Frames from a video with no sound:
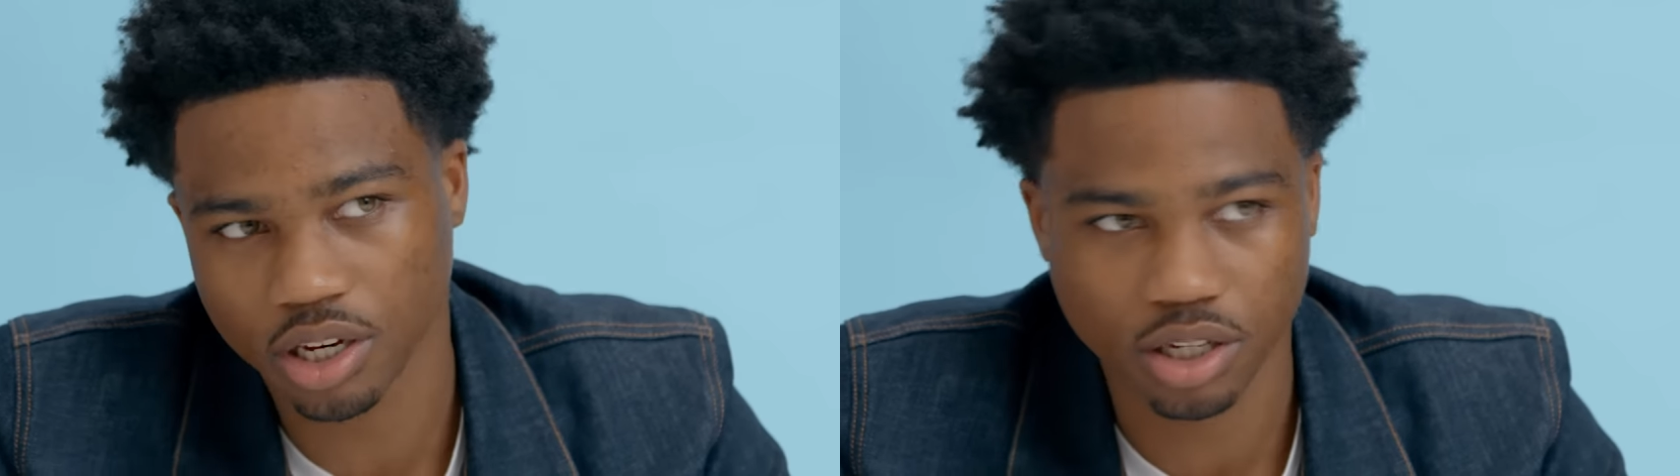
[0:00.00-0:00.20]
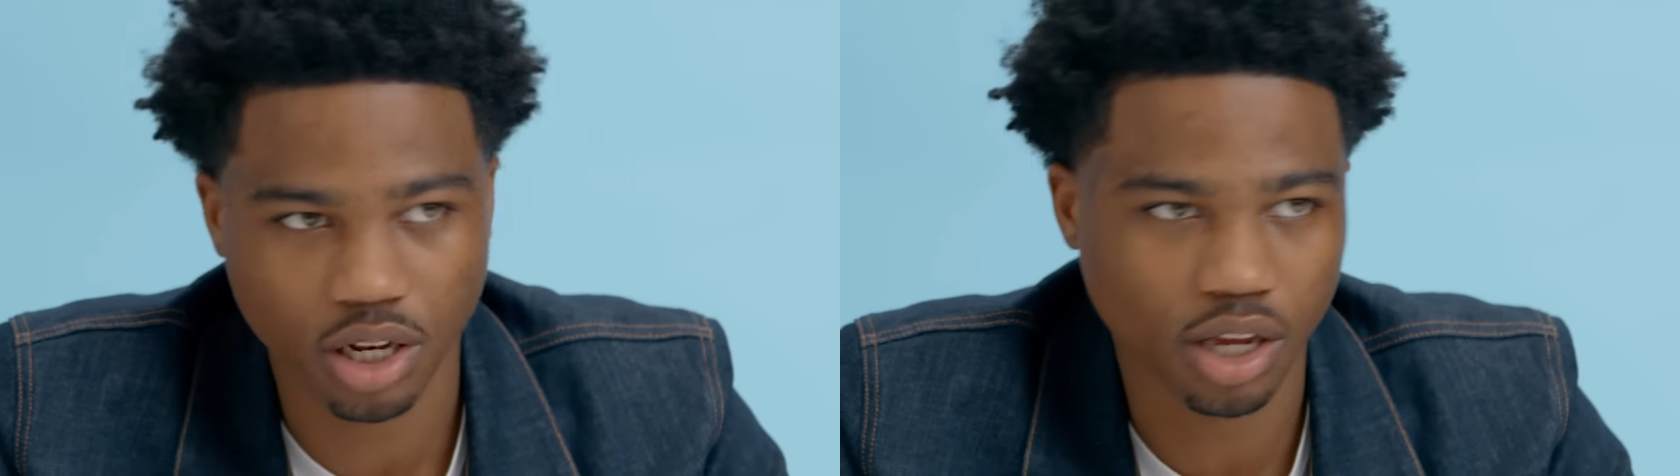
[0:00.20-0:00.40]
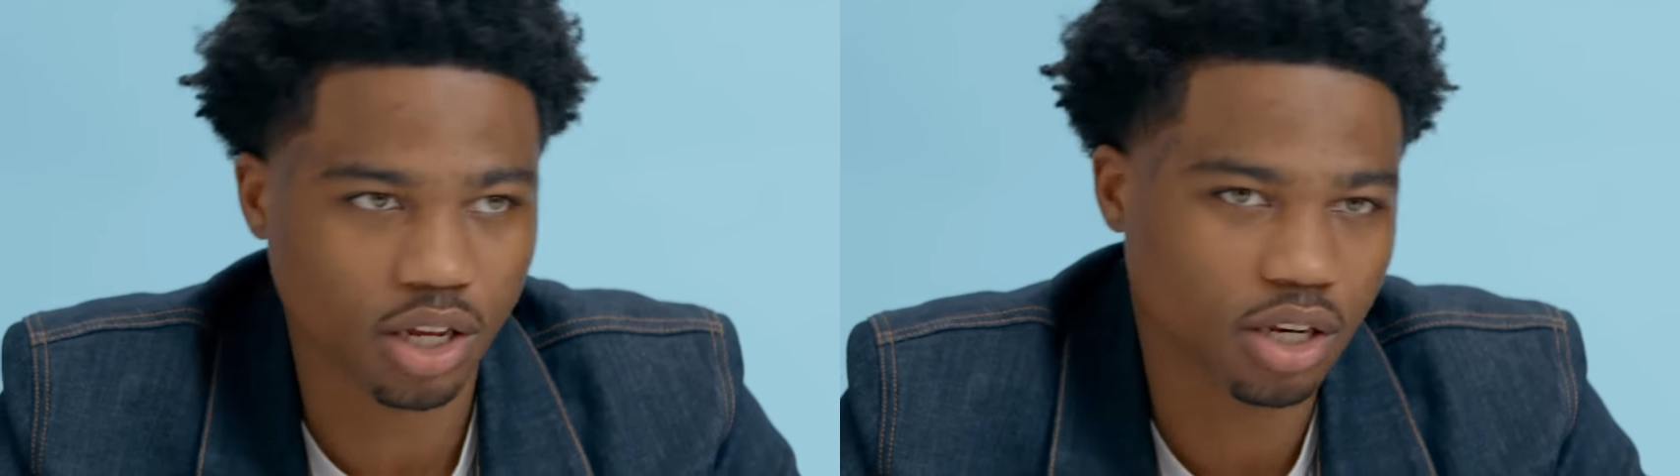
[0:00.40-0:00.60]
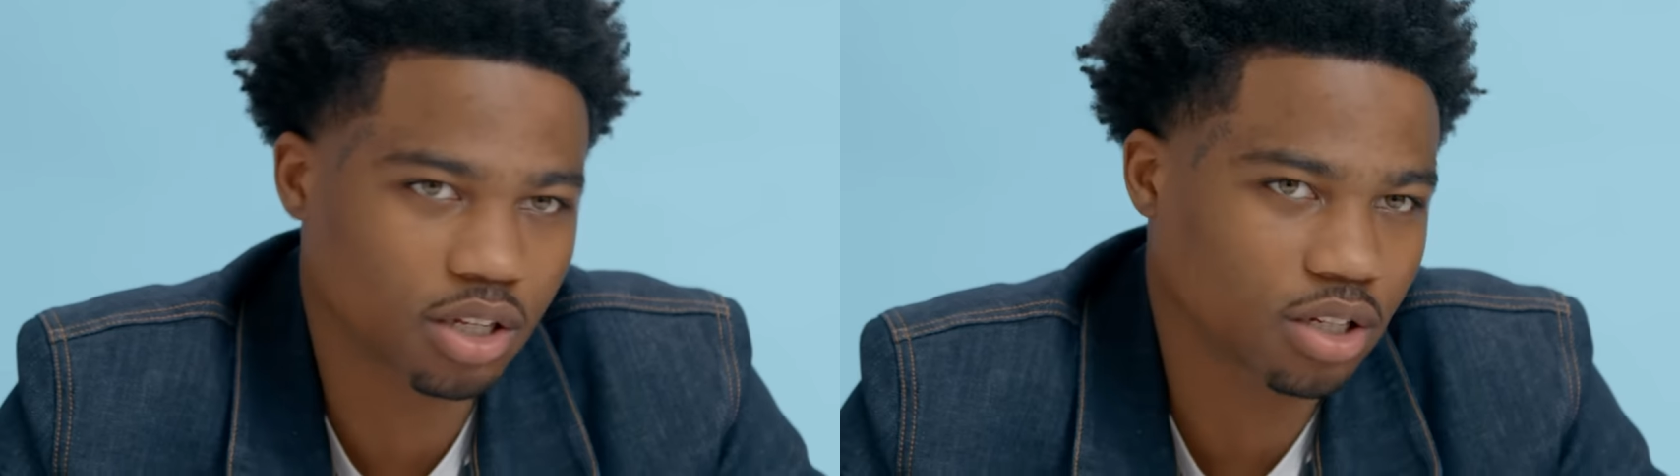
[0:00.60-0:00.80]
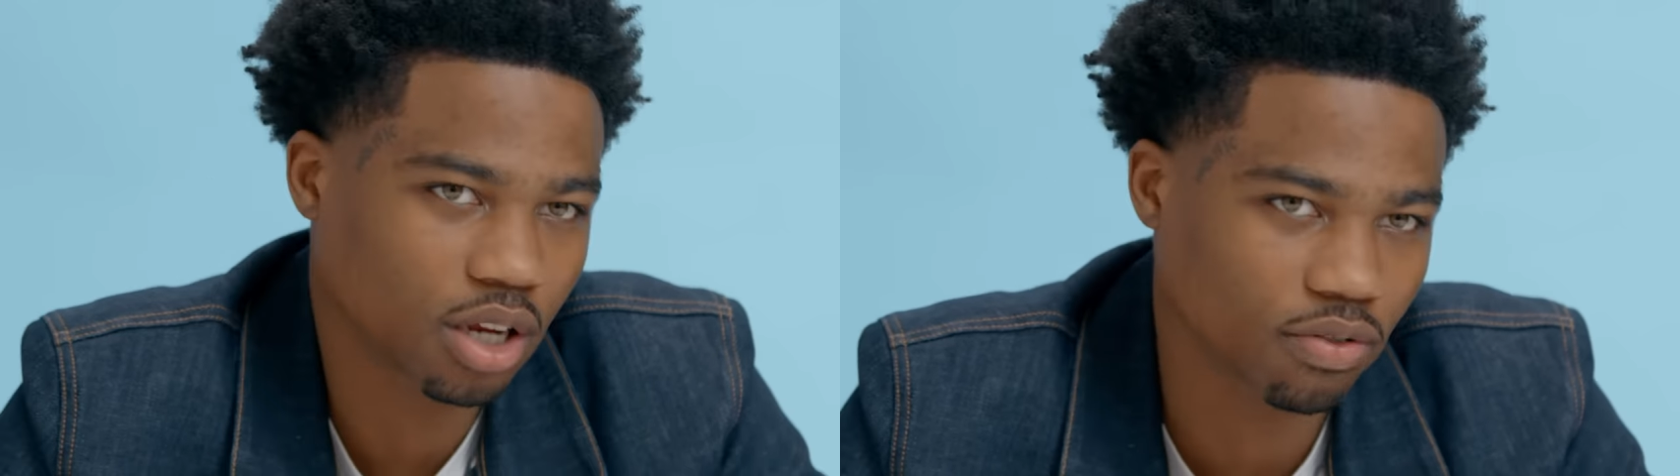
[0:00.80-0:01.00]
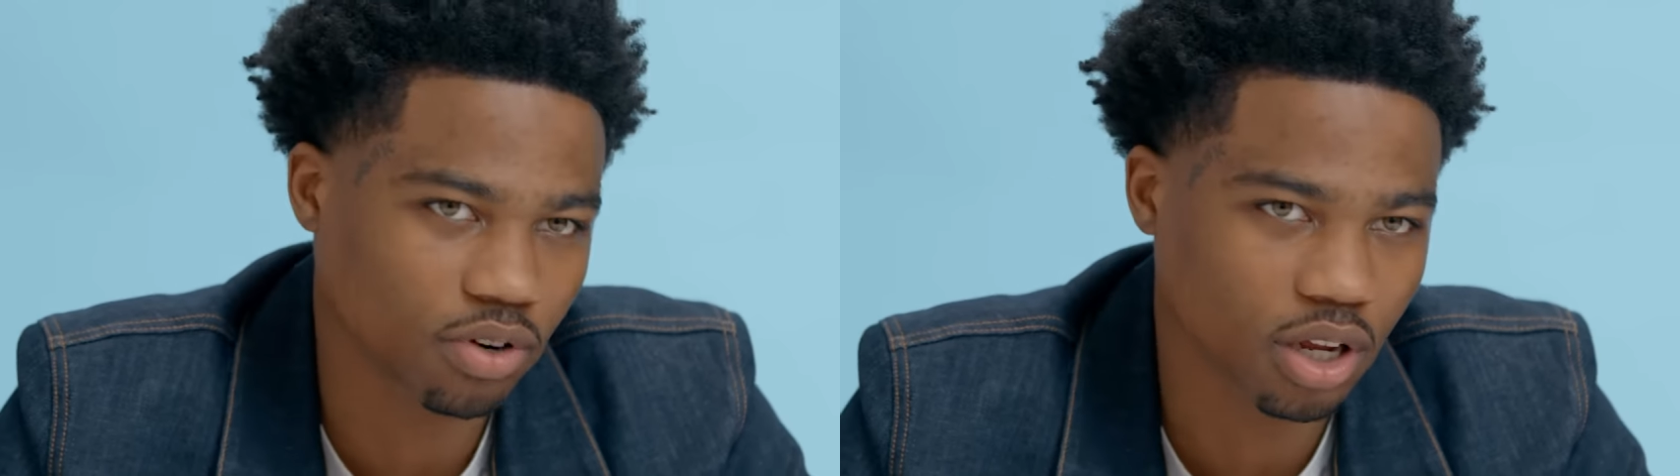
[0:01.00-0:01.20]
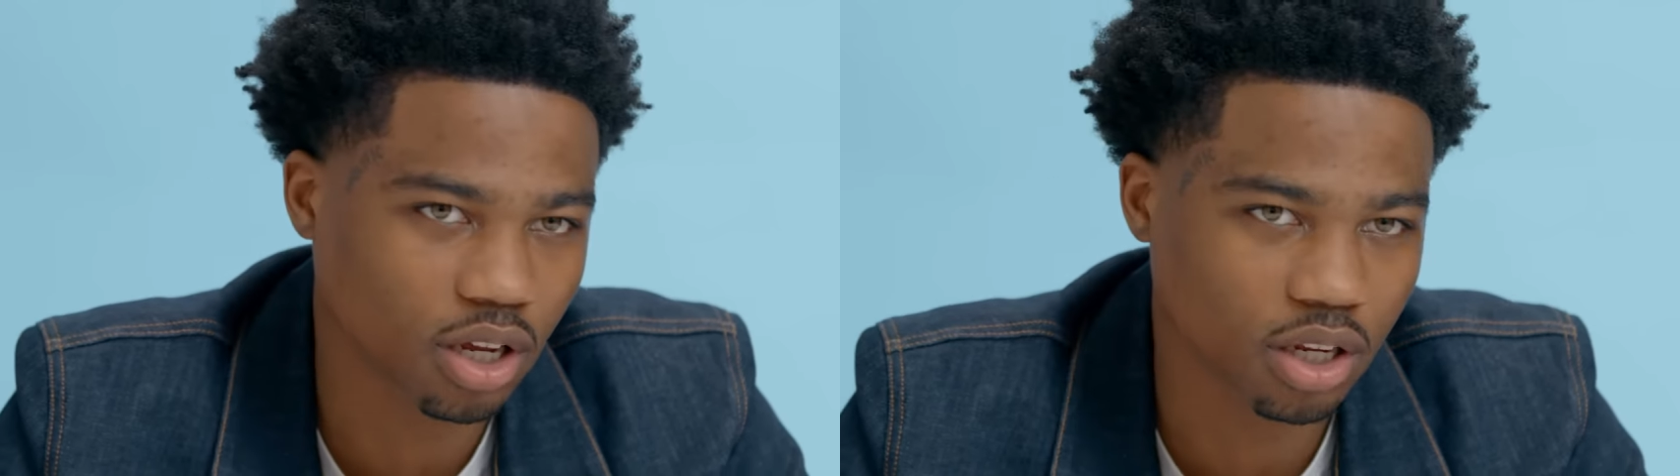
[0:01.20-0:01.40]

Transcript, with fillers: in, like in every